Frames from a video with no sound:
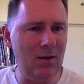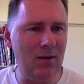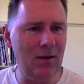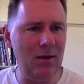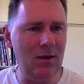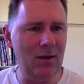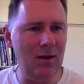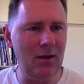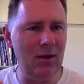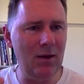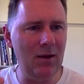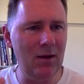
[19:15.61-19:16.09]

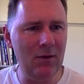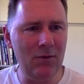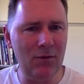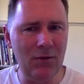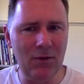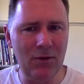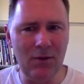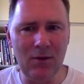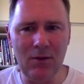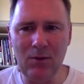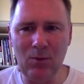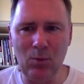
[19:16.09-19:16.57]
the
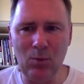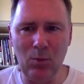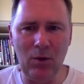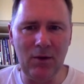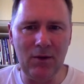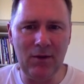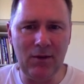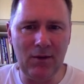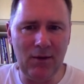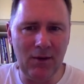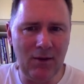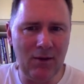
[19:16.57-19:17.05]
infants
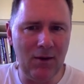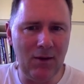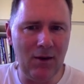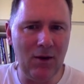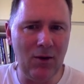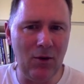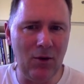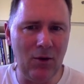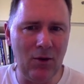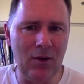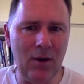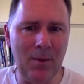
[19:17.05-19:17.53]
were
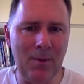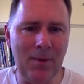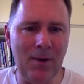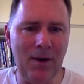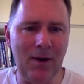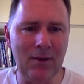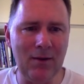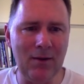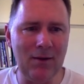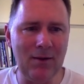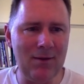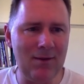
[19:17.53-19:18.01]
sitting on their
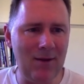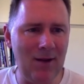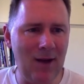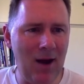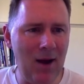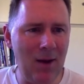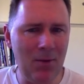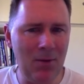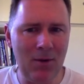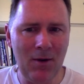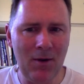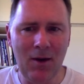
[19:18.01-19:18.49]
parents'
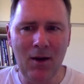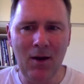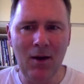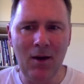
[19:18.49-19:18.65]
lap,